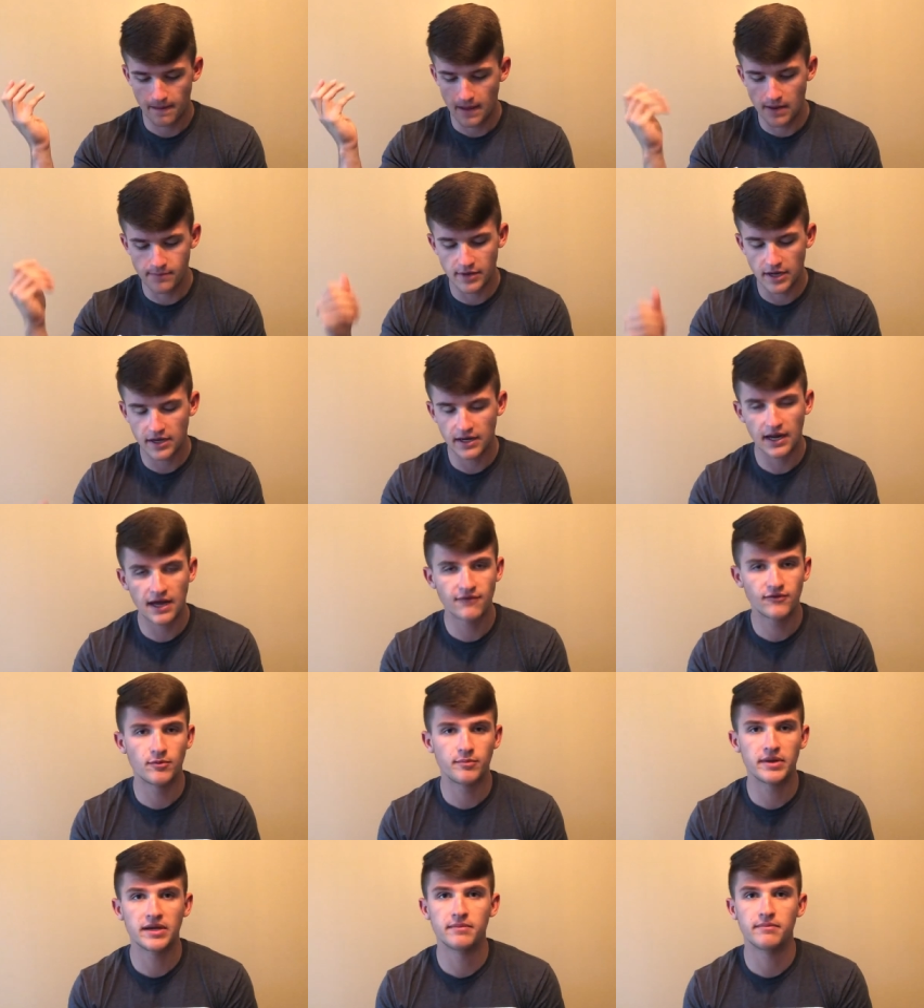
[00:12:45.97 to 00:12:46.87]
I'm not gonna
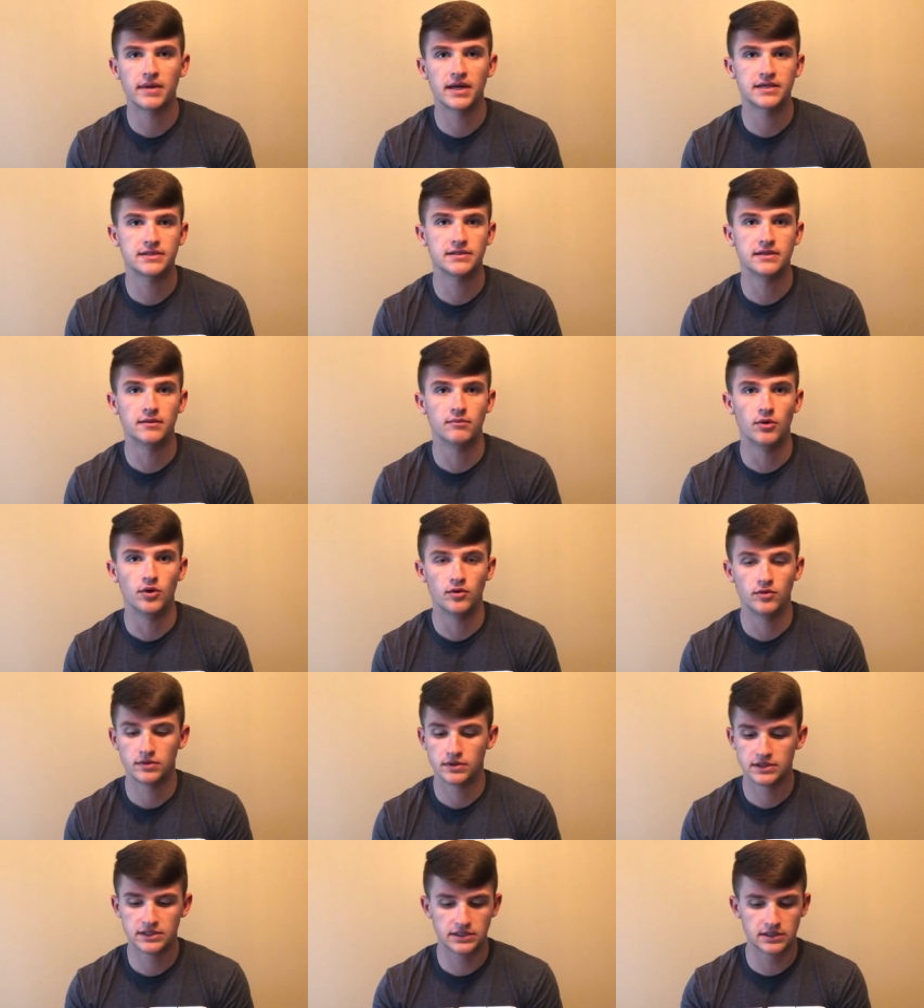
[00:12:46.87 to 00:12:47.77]
have a big mess in the
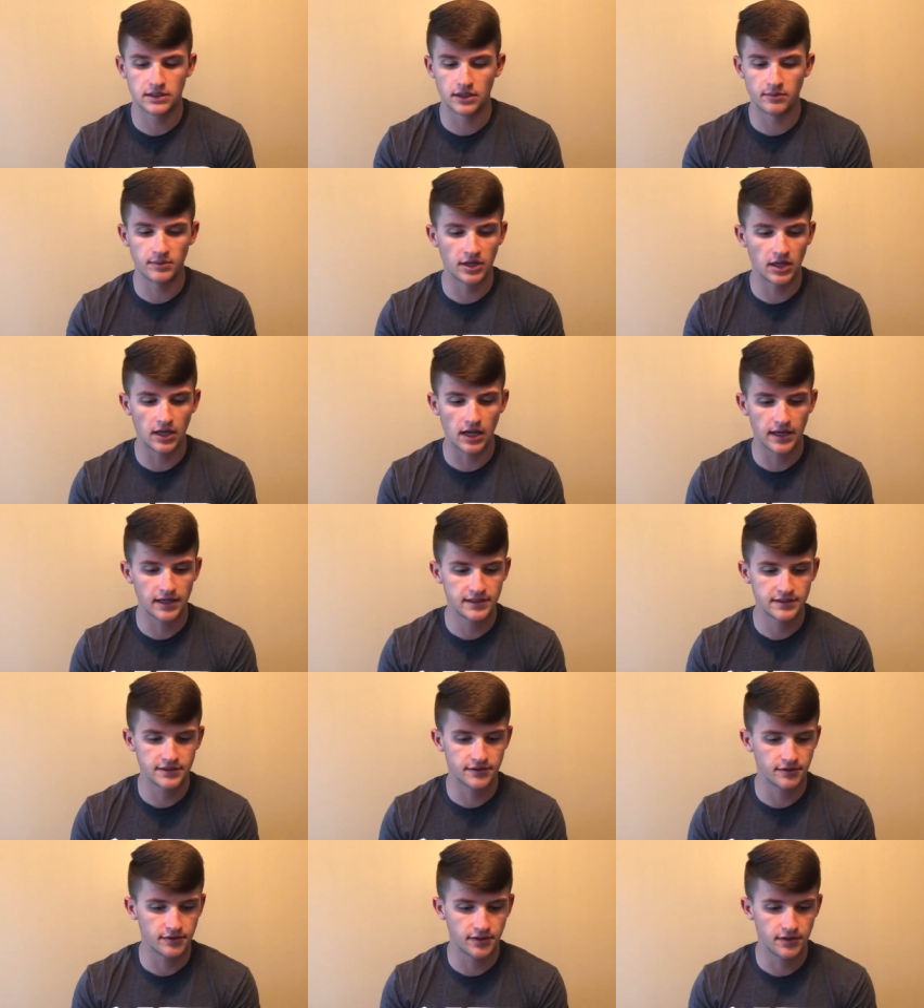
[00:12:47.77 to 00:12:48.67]
boat. It's just gonna be a lot
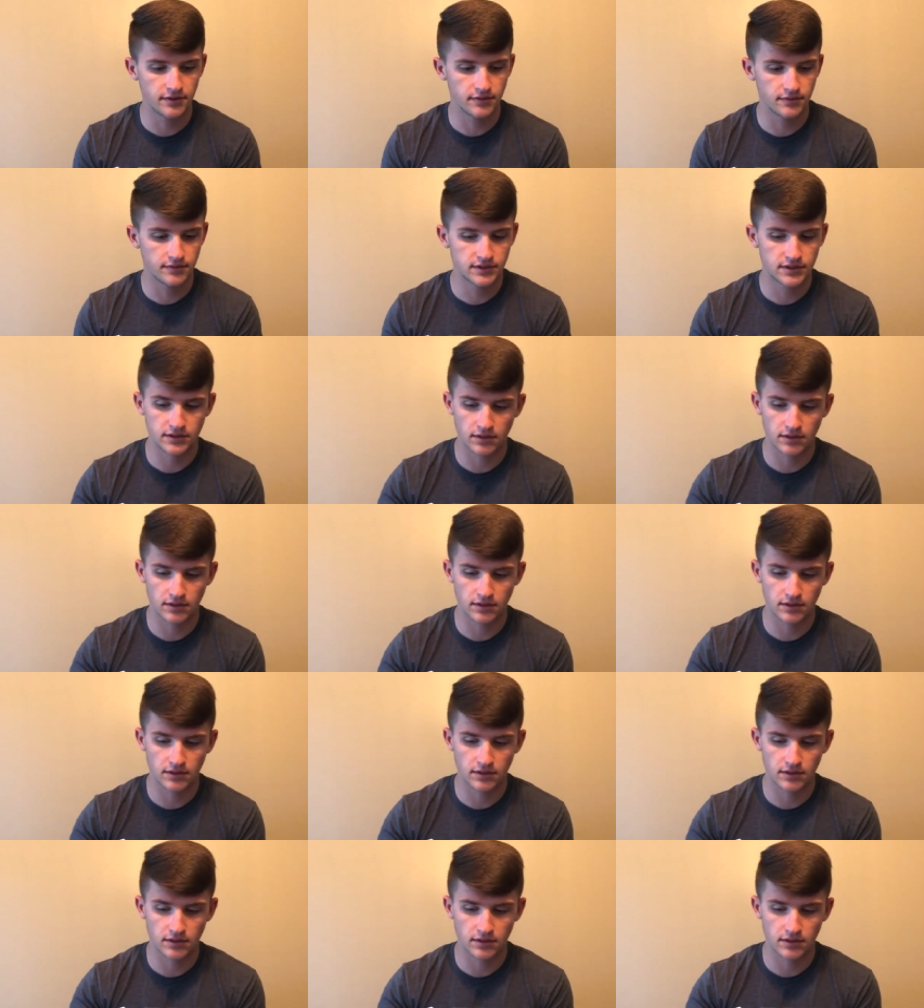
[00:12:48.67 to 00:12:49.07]
easier to use,